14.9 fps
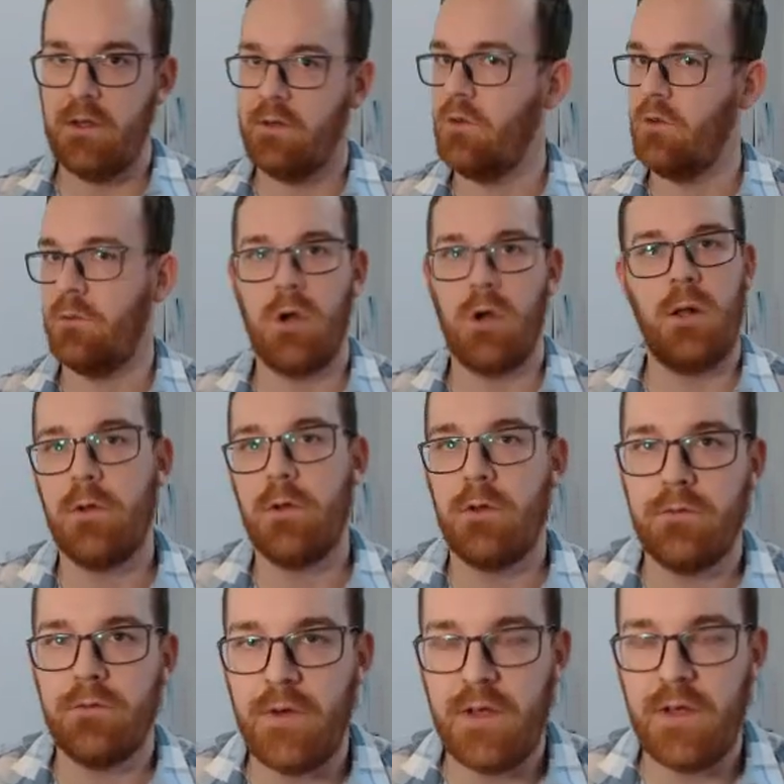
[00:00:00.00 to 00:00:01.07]
They're probably
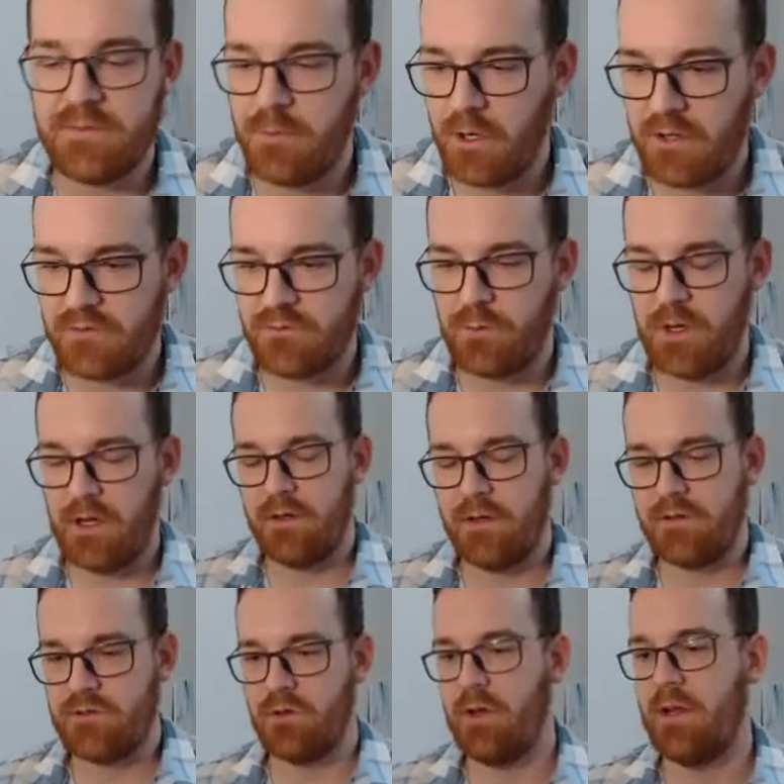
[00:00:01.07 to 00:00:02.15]
on Facebook as well, and
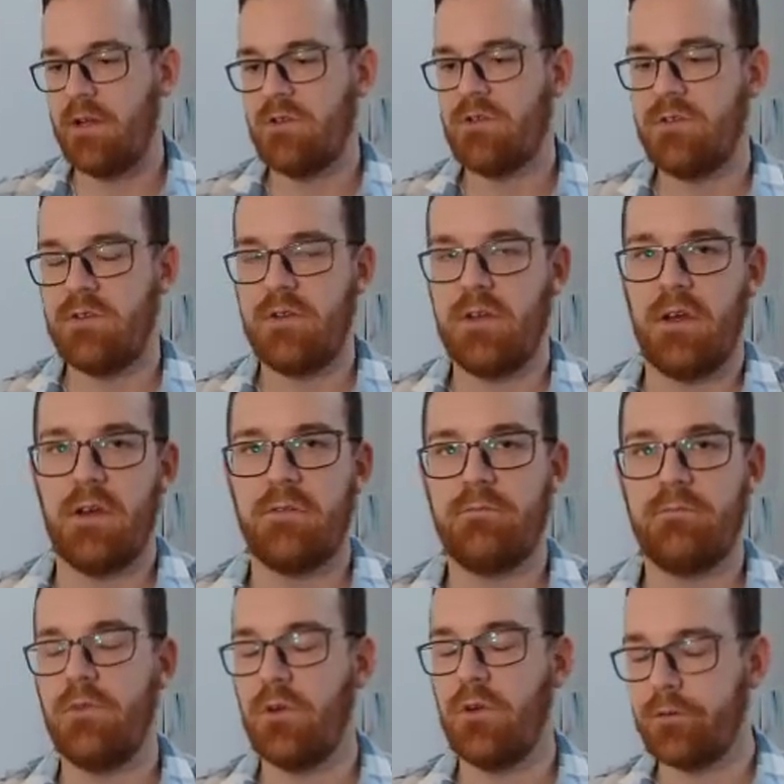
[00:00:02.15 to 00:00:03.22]
so on. I just you
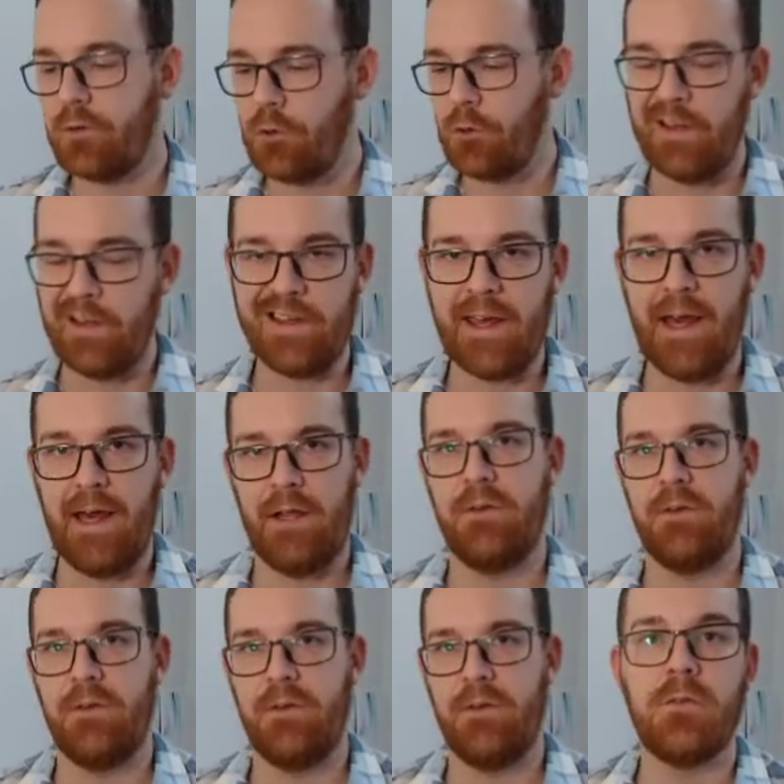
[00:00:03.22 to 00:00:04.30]
know quickly gathered
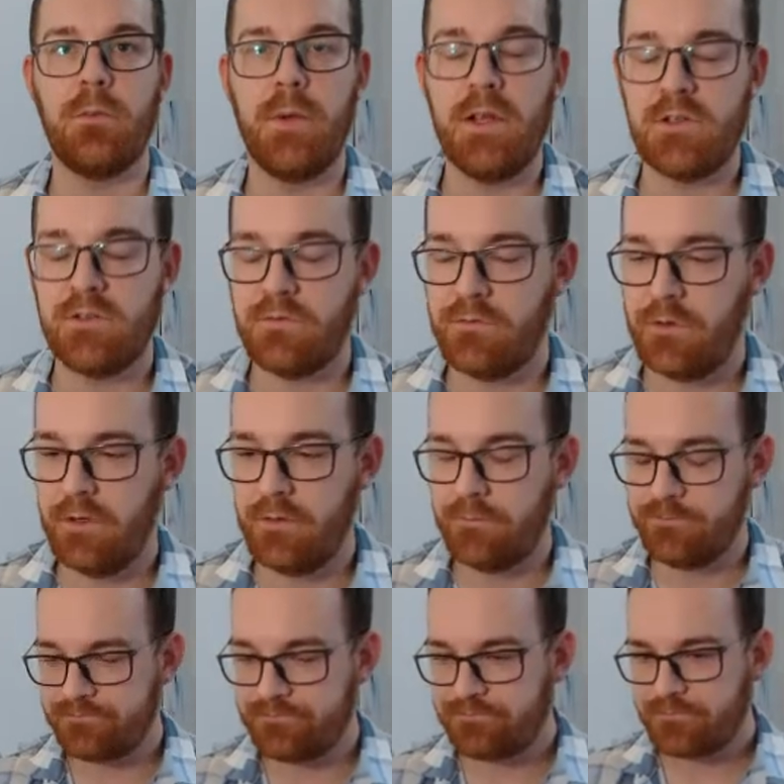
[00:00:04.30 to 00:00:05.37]
that information for you.
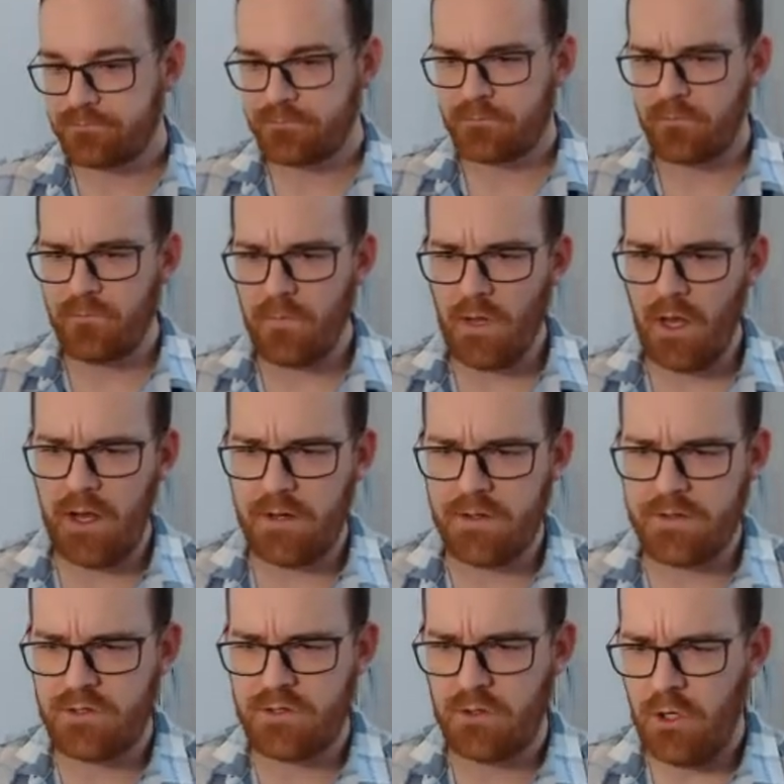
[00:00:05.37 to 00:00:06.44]
Uh,
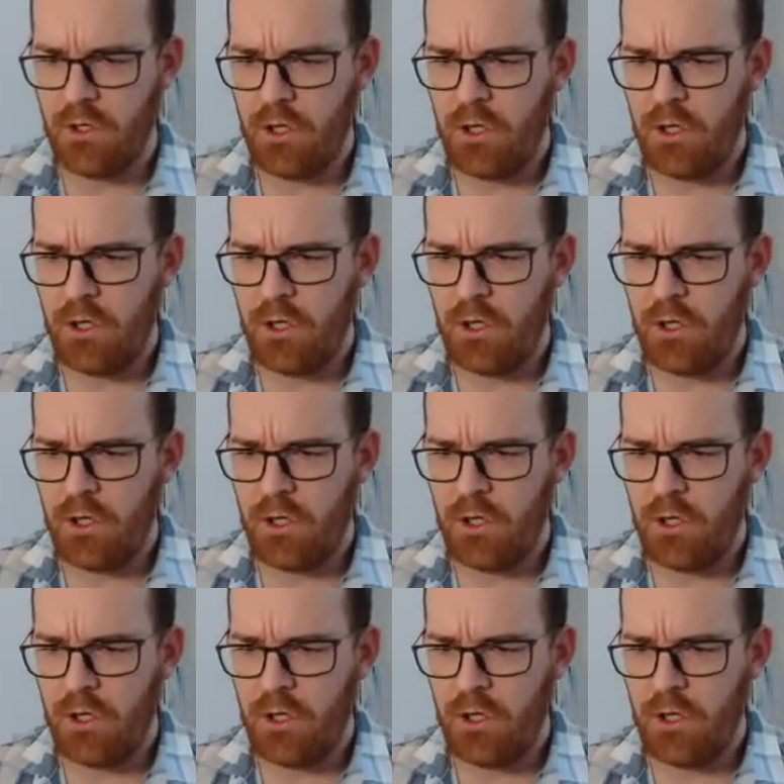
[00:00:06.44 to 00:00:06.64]
so